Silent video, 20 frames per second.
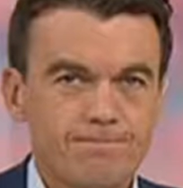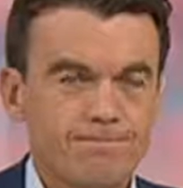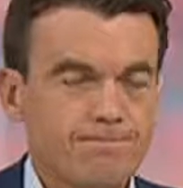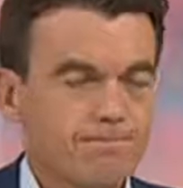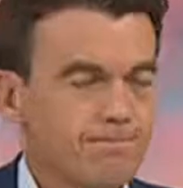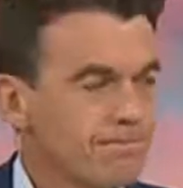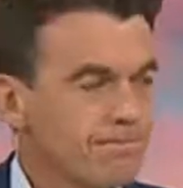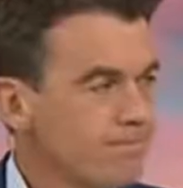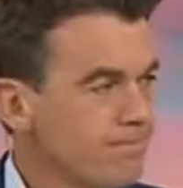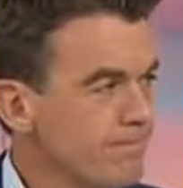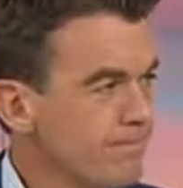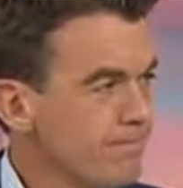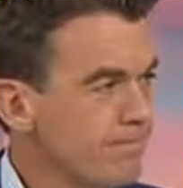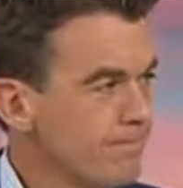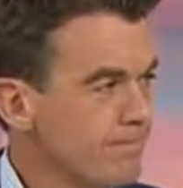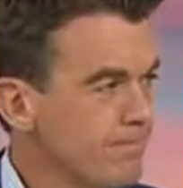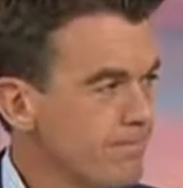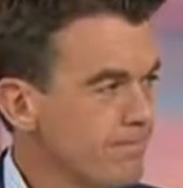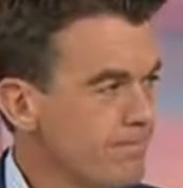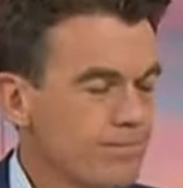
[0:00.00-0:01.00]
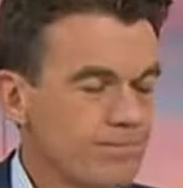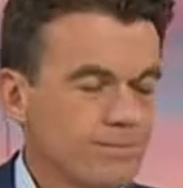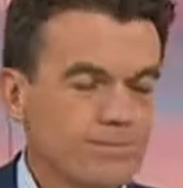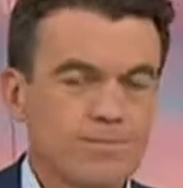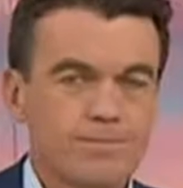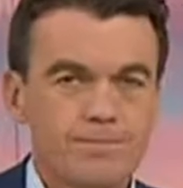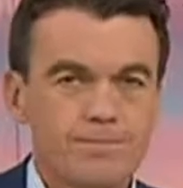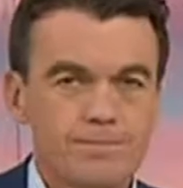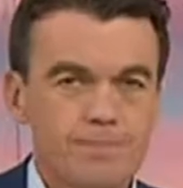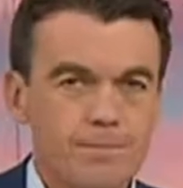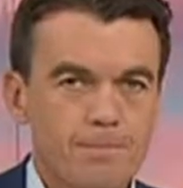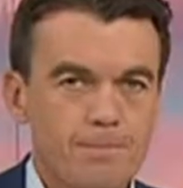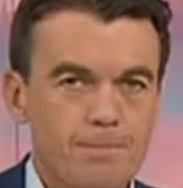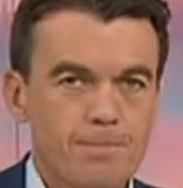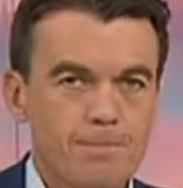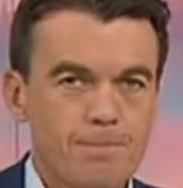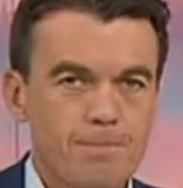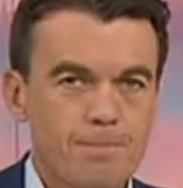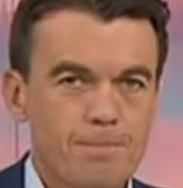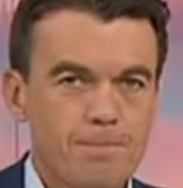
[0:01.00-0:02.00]

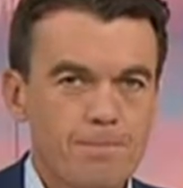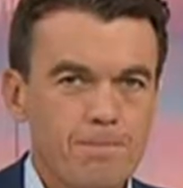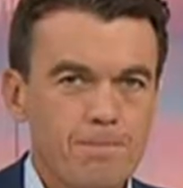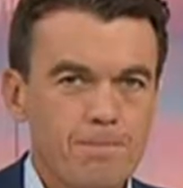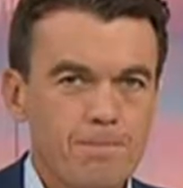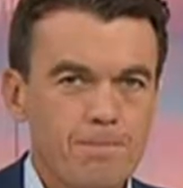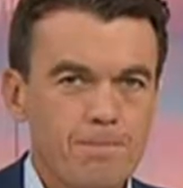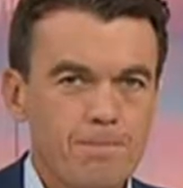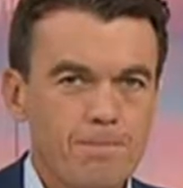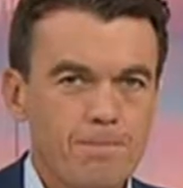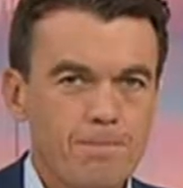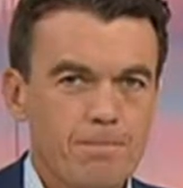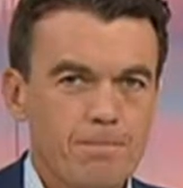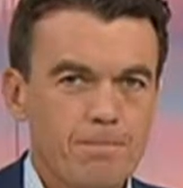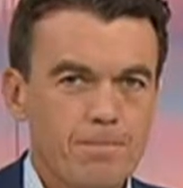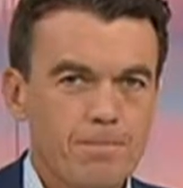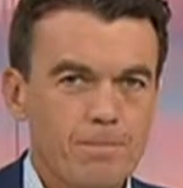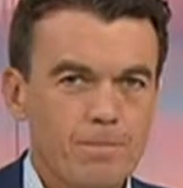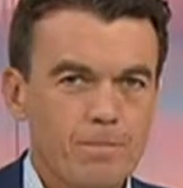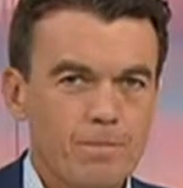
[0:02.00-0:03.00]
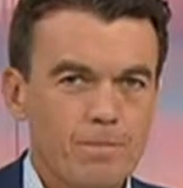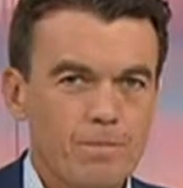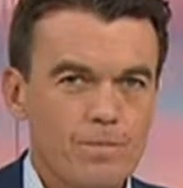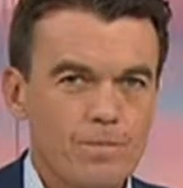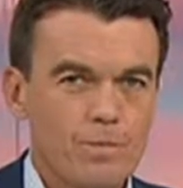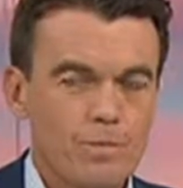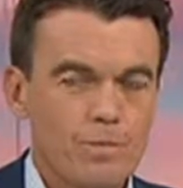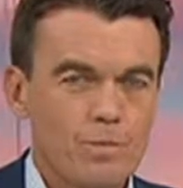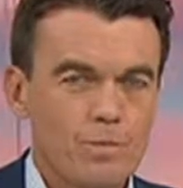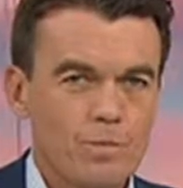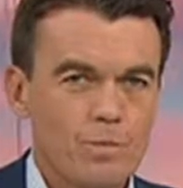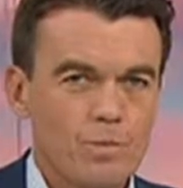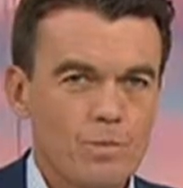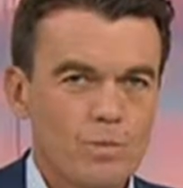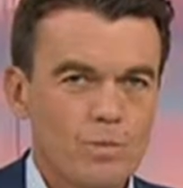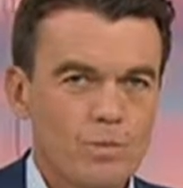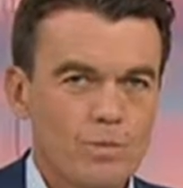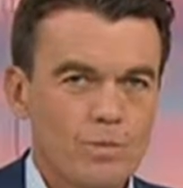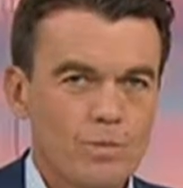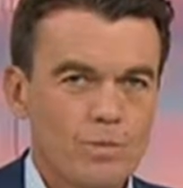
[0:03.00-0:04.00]

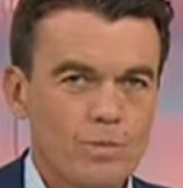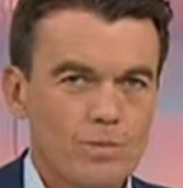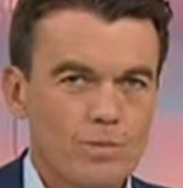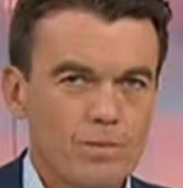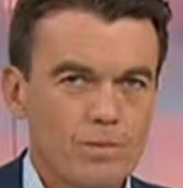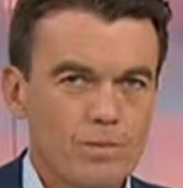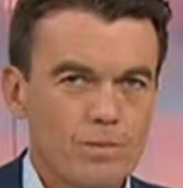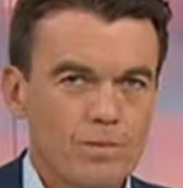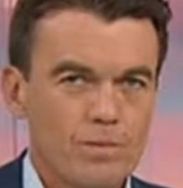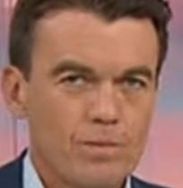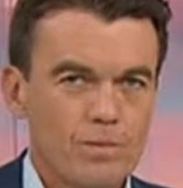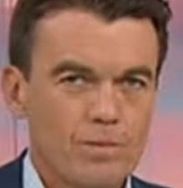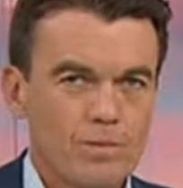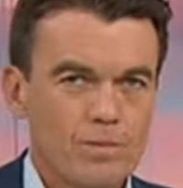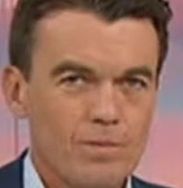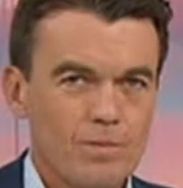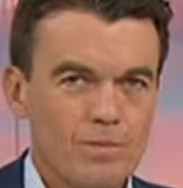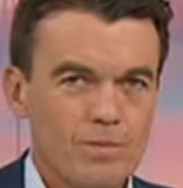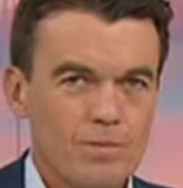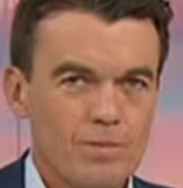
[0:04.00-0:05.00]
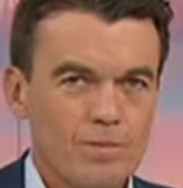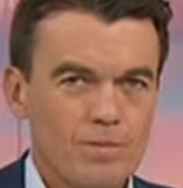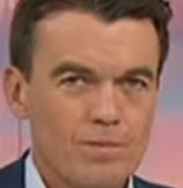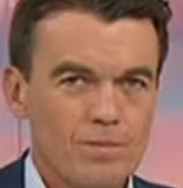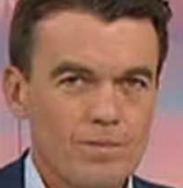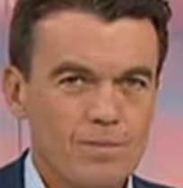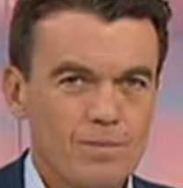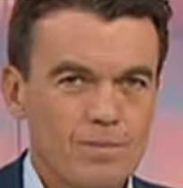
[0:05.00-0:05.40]
No words are spoken by the person on screen.